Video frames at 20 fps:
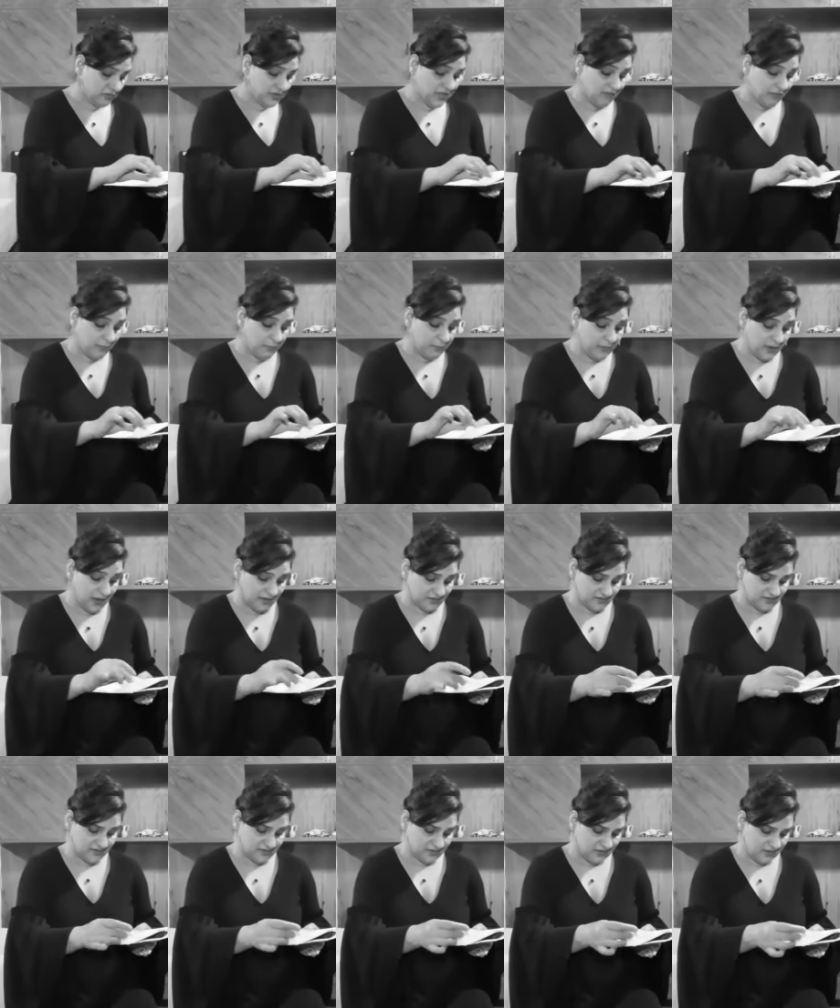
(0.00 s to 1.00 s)
with our
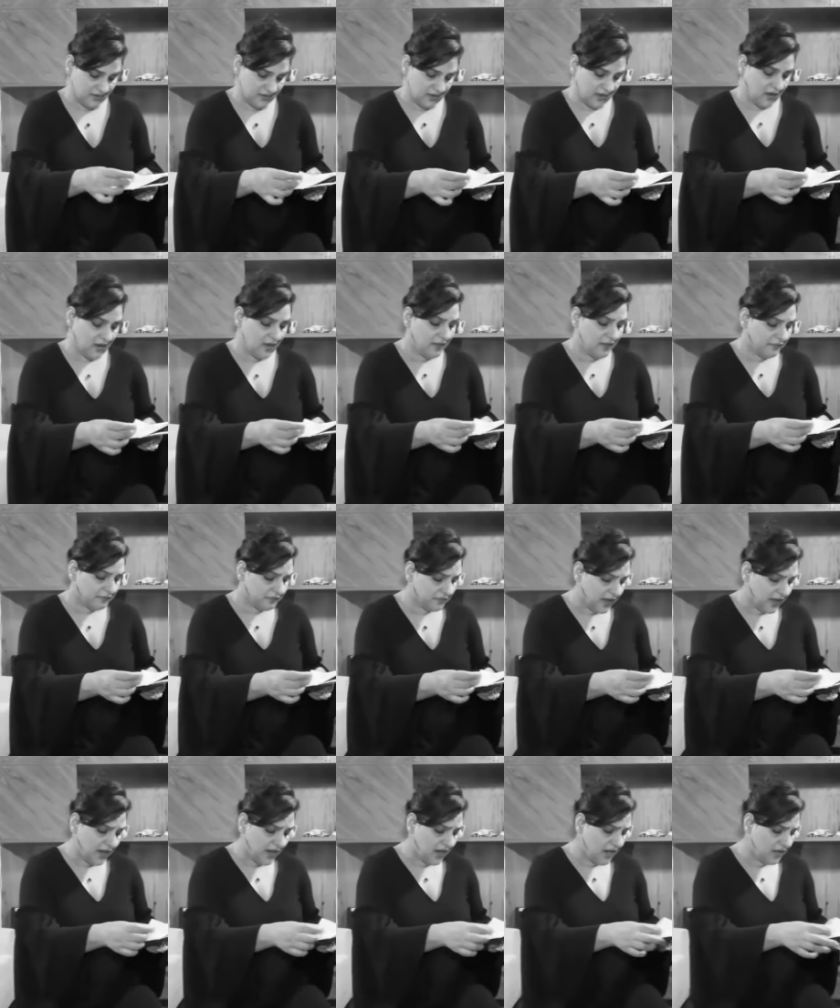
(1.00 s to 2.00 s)
blood.
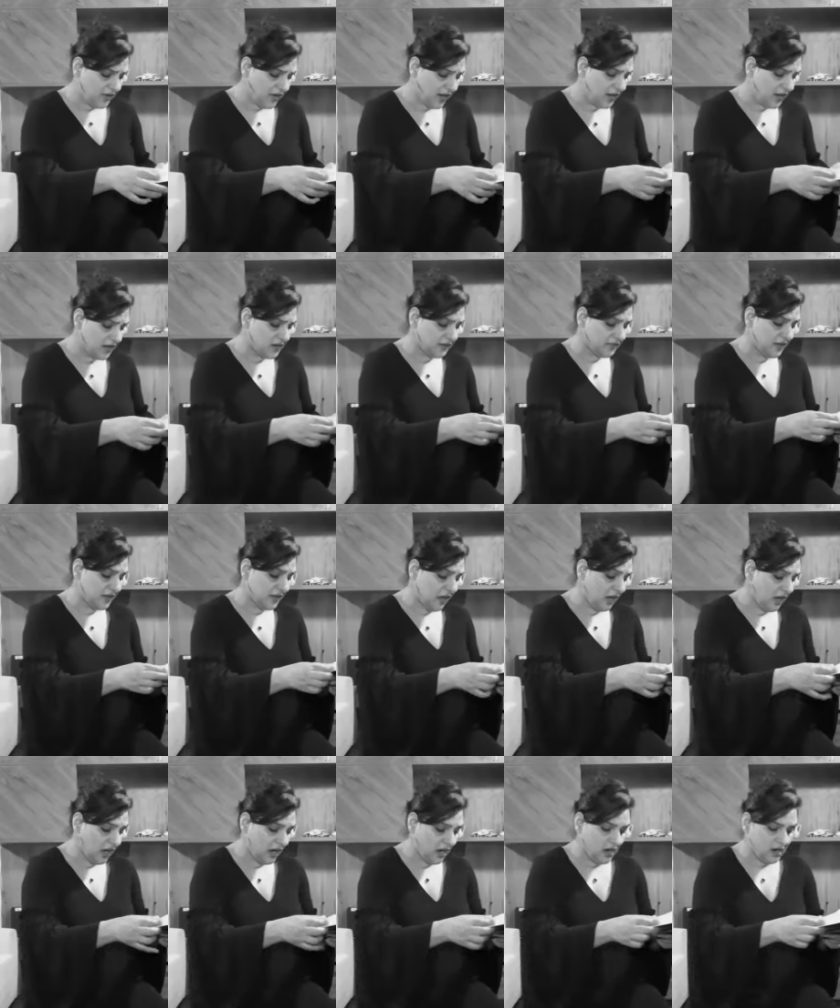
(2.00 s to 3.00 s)
There, here they
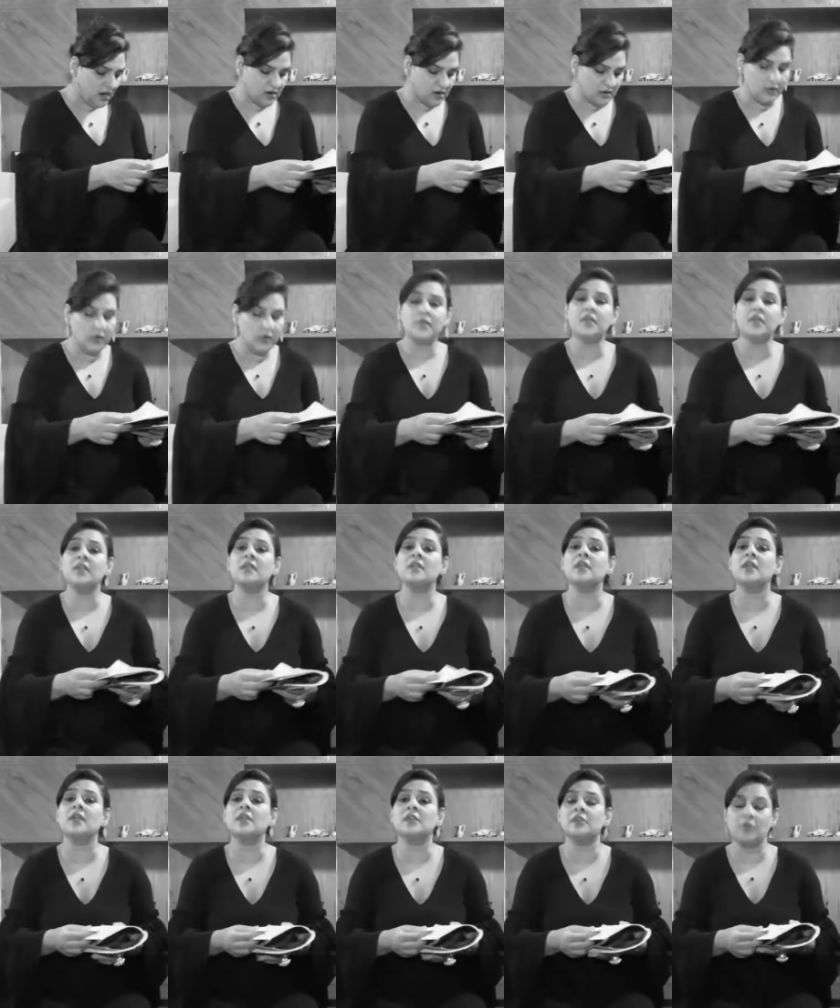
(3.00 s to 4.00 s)
are looking
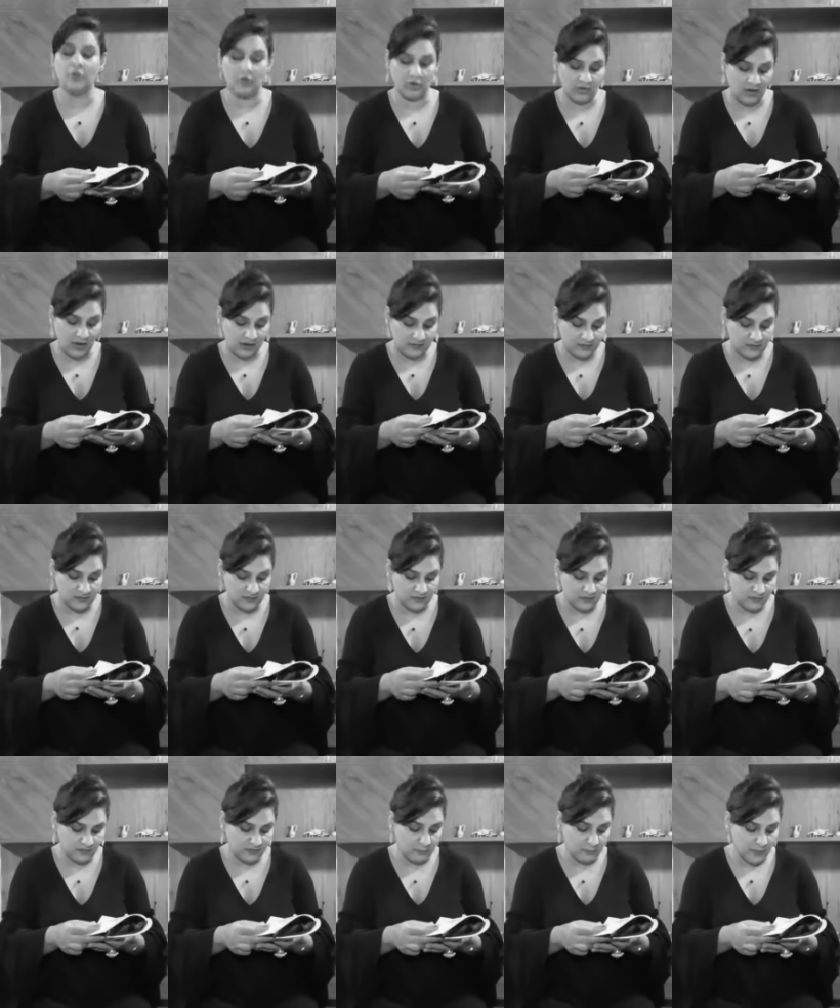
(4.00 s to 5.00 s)
in
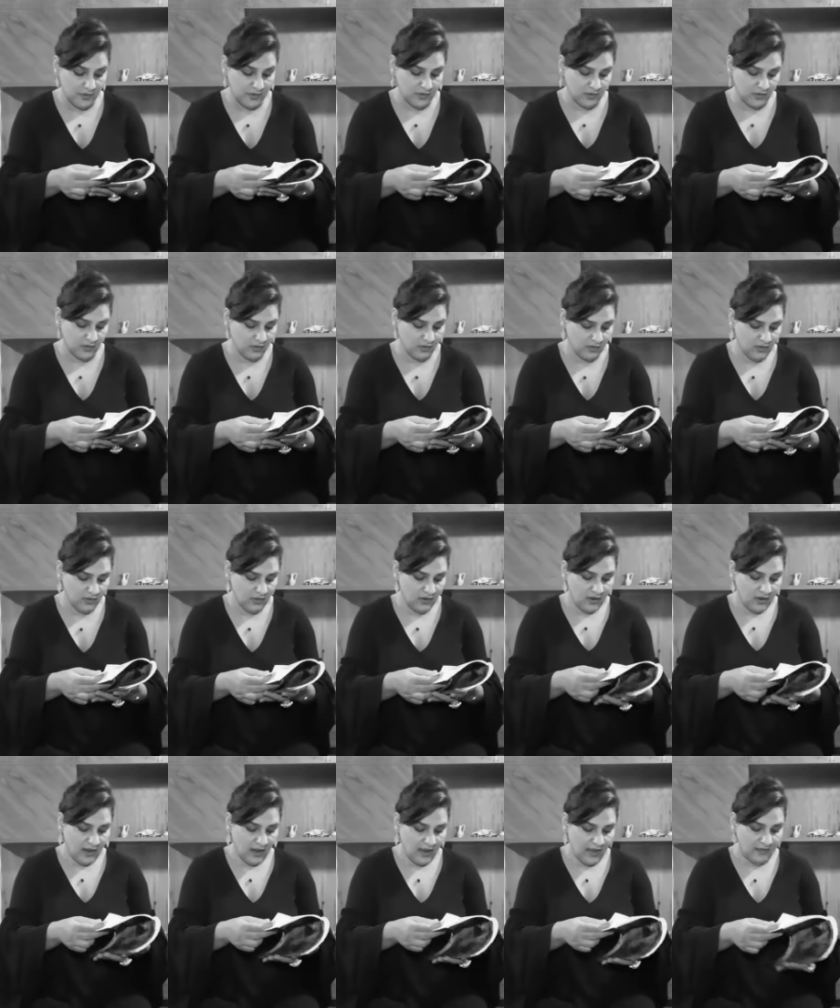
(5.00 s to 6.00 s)
horizon's mirror
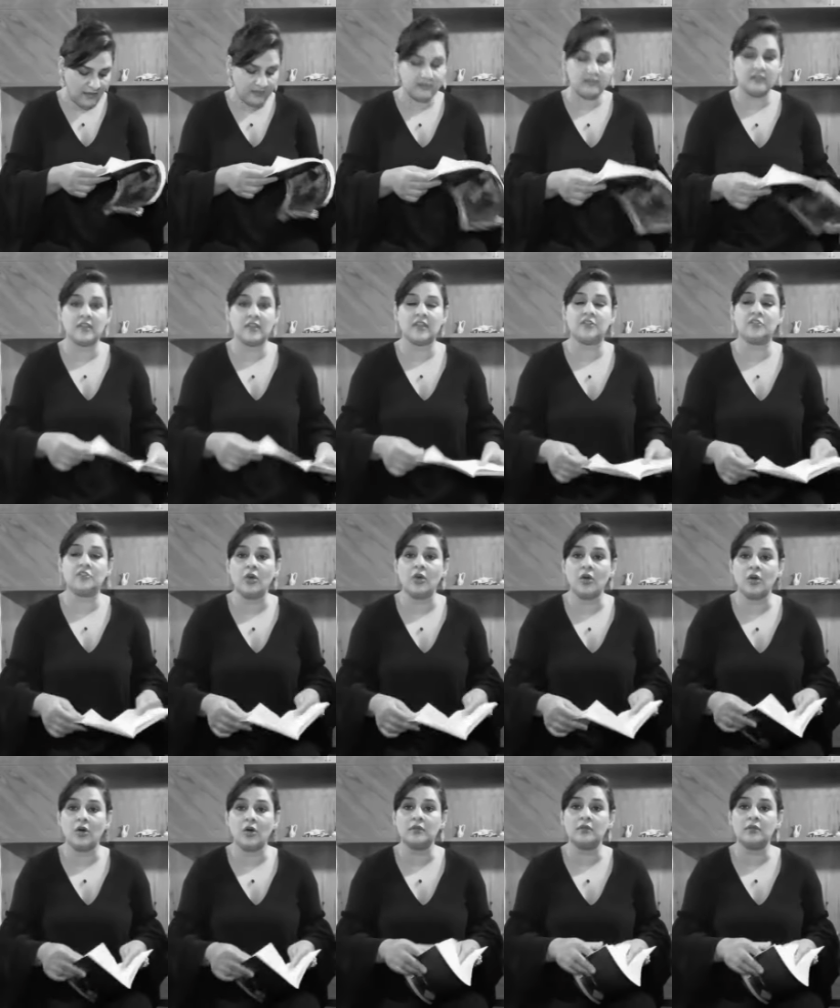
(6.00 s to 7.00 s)
as they
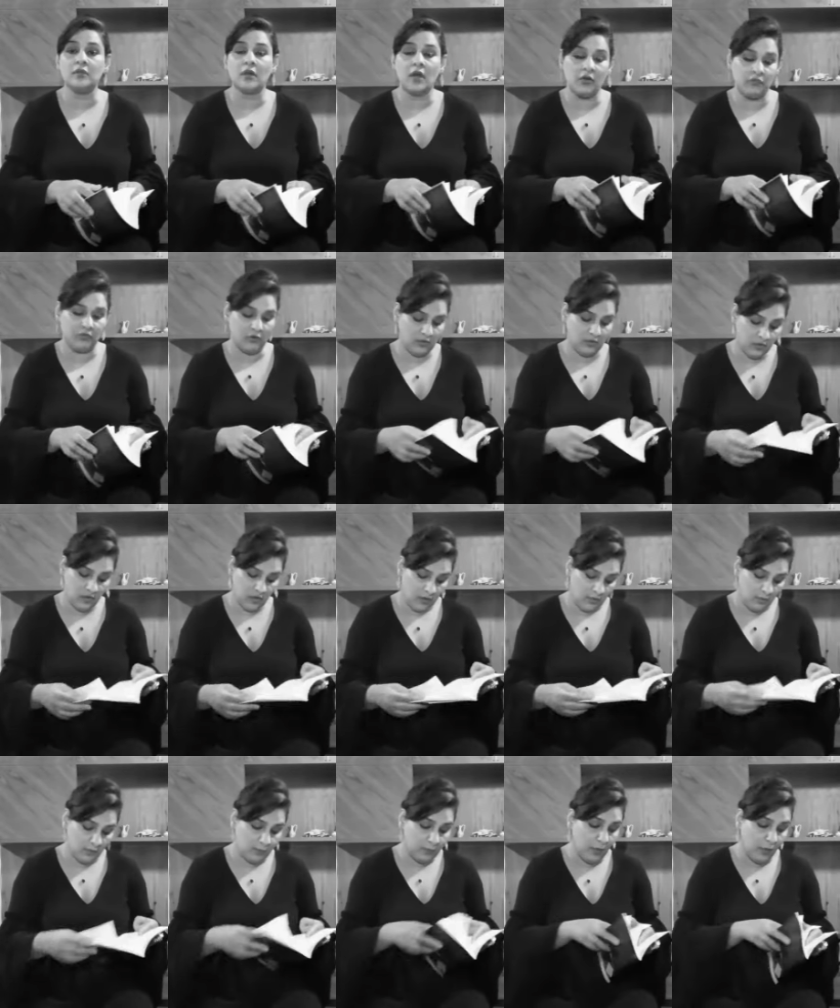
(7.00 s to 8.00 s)
dawn our
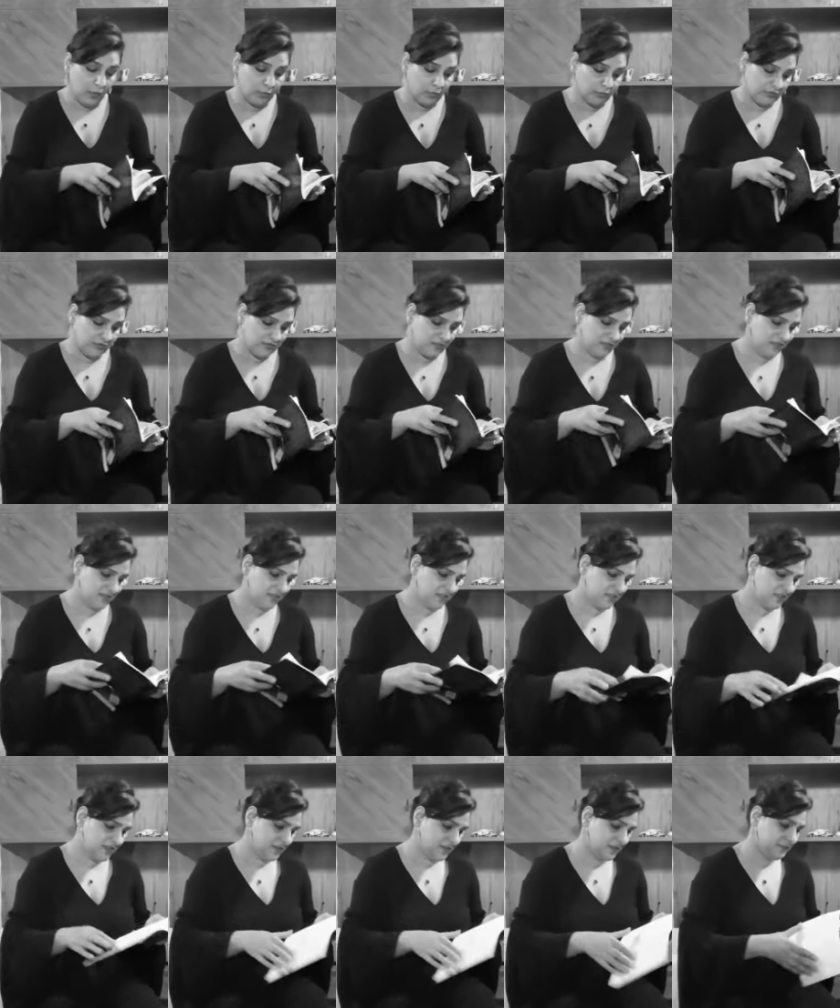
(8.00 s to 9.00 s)

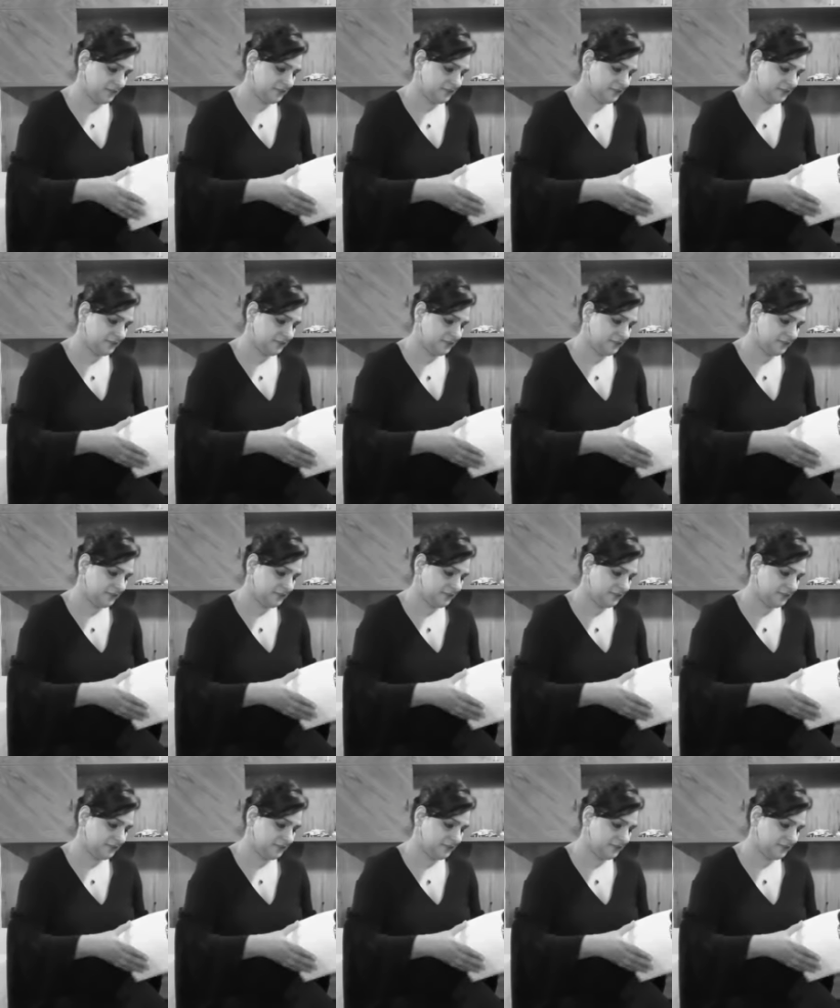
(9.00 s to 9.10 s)
bones.